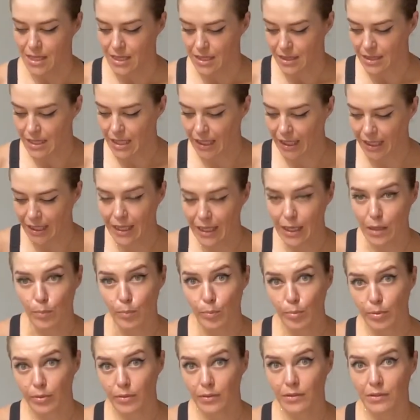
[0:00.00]
The hip,
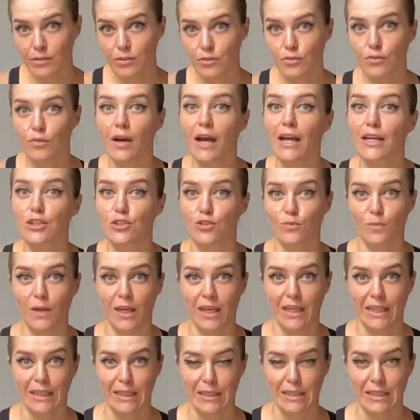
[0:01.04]
try to
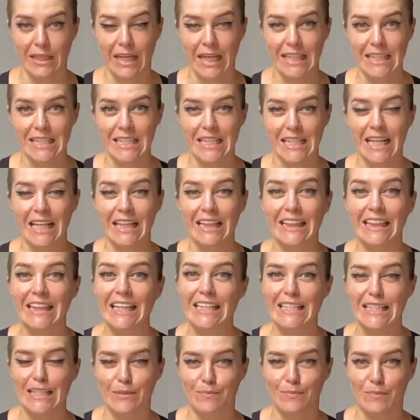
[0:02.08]
make it a
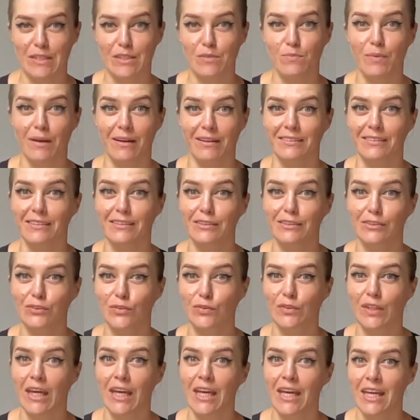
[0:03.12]
little bit parallel to
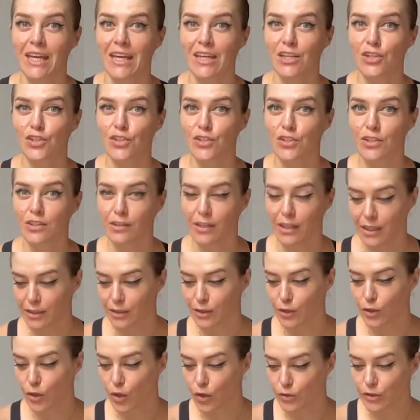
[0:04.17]
the
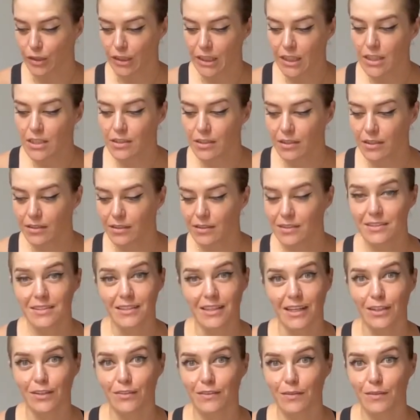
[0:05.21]
longer
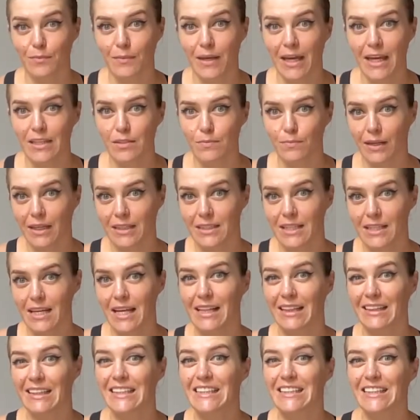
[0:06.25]
side of the mat, but
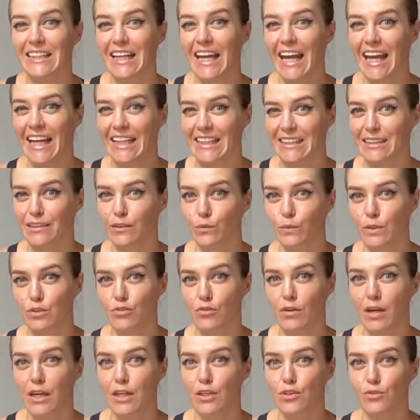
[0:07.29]
a little angle. We
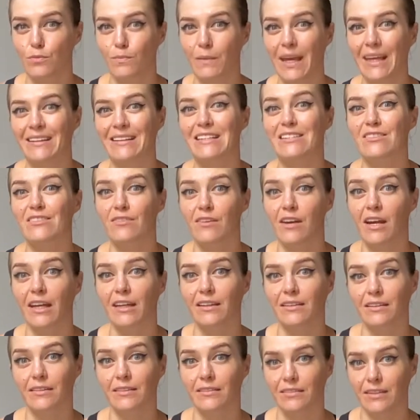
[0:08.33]
try to make the
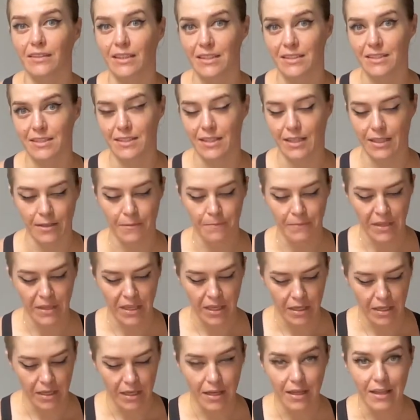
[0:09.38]
triangle inside.
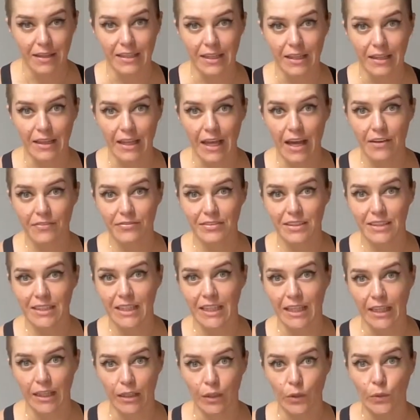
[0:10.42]
The left
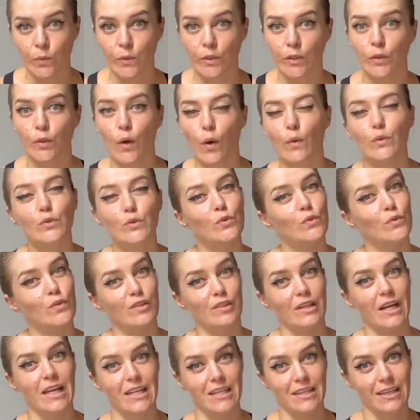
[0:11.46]
heel will go to the
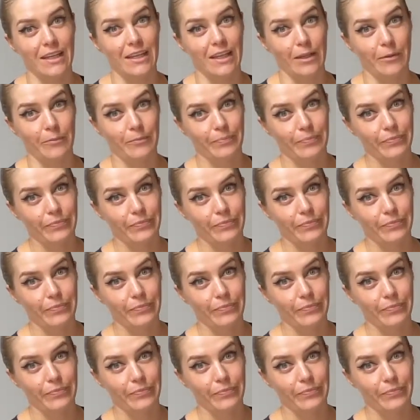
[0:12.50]
right knee.